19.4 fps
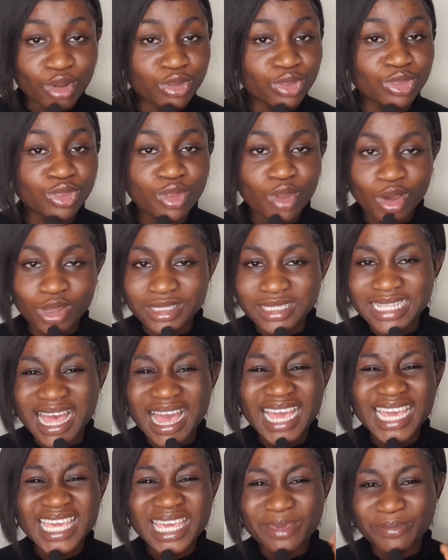not
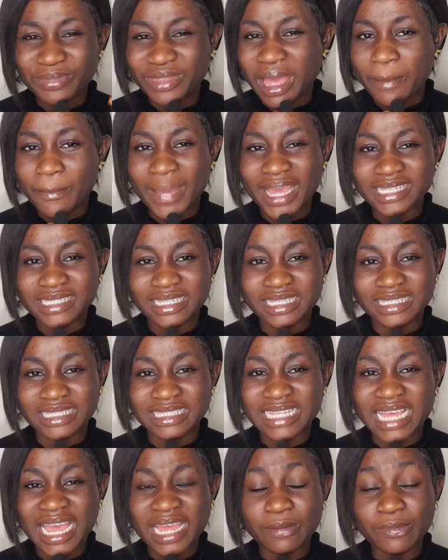keep that mindset
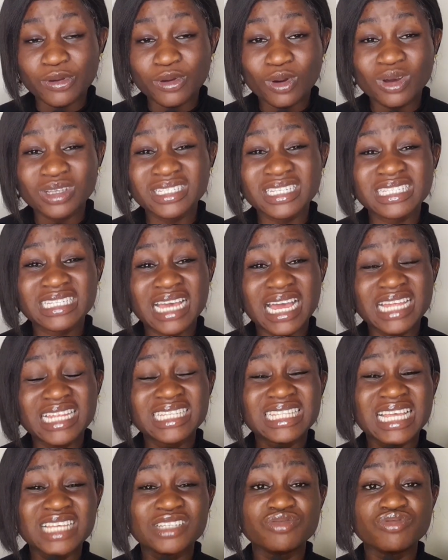in their head, because
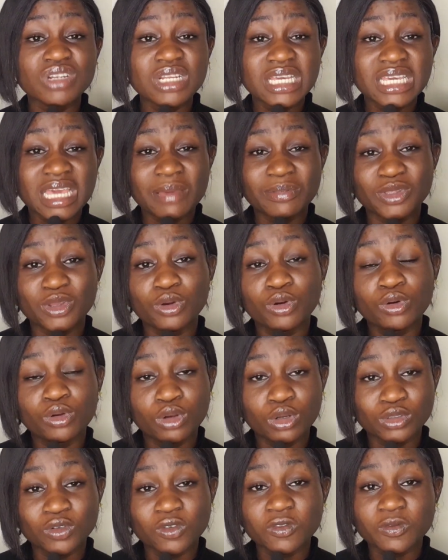it has really kept a whole
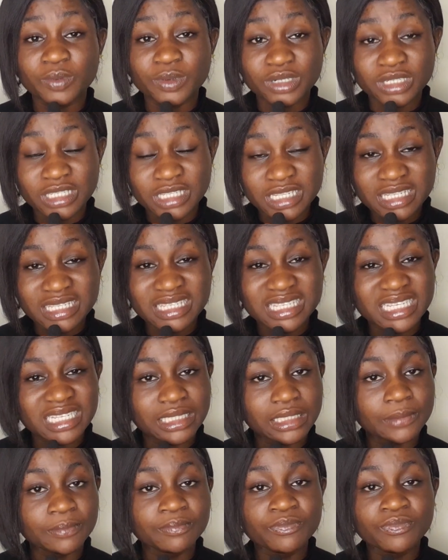lot of persons
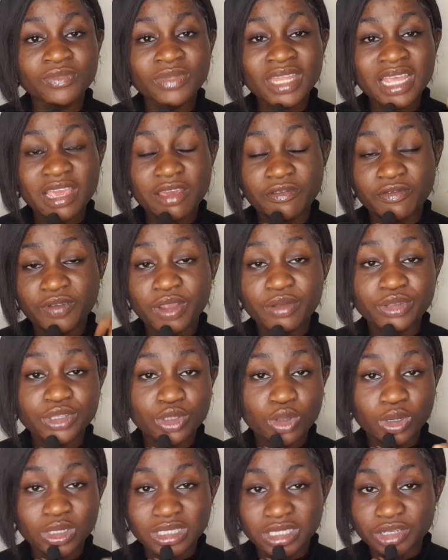in a very
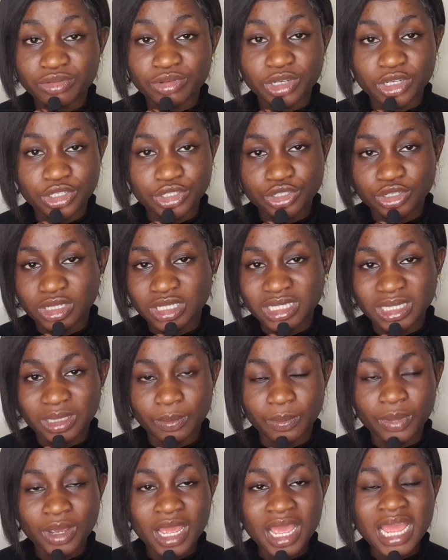toxic
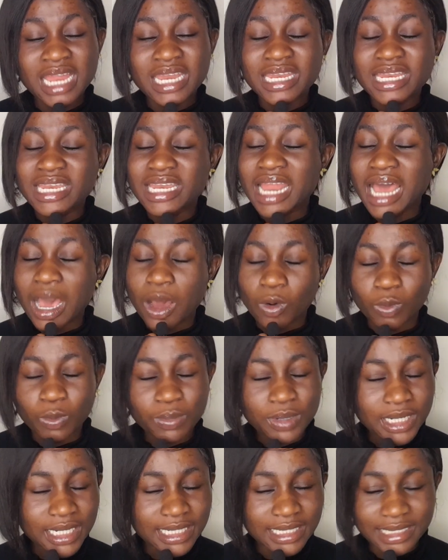relationship. Now
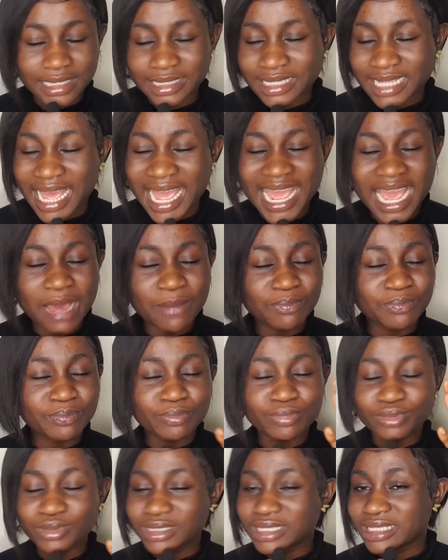please, I am
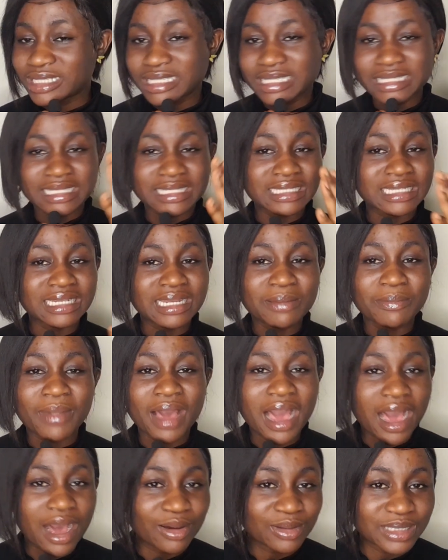putting this
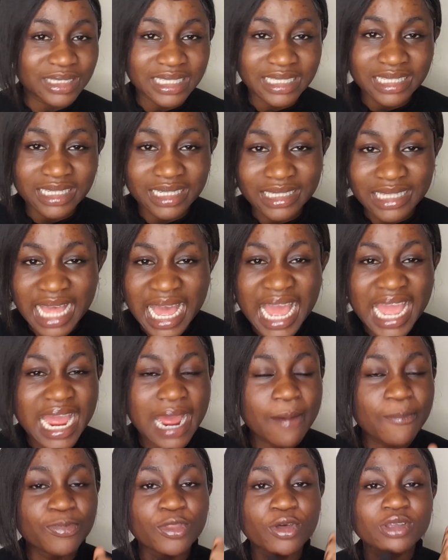disclaimer out again. I
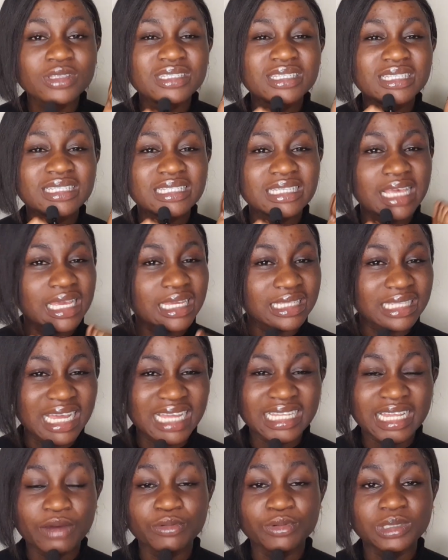am not saying,
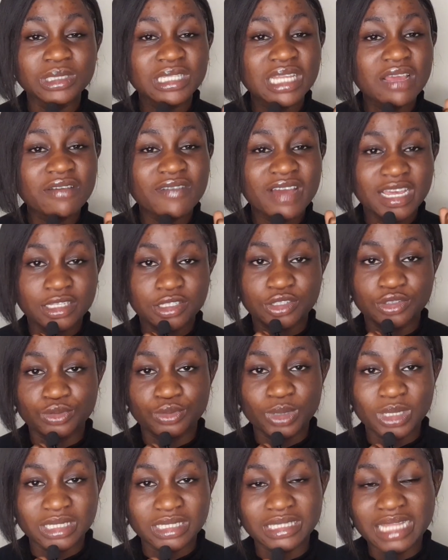and I would never
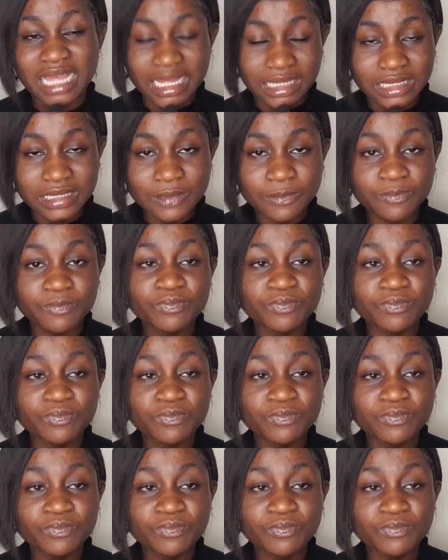insinuate that,